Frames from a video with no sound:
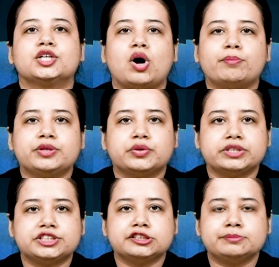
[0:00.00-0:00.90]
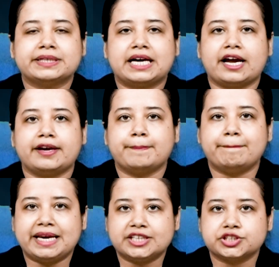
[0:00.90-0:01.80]
Common origin behind
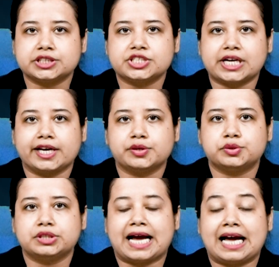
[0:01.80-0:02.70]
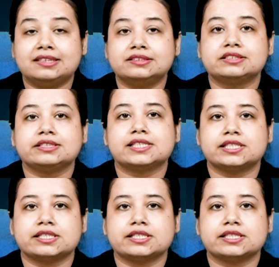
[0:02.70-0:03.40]
major childhood allergies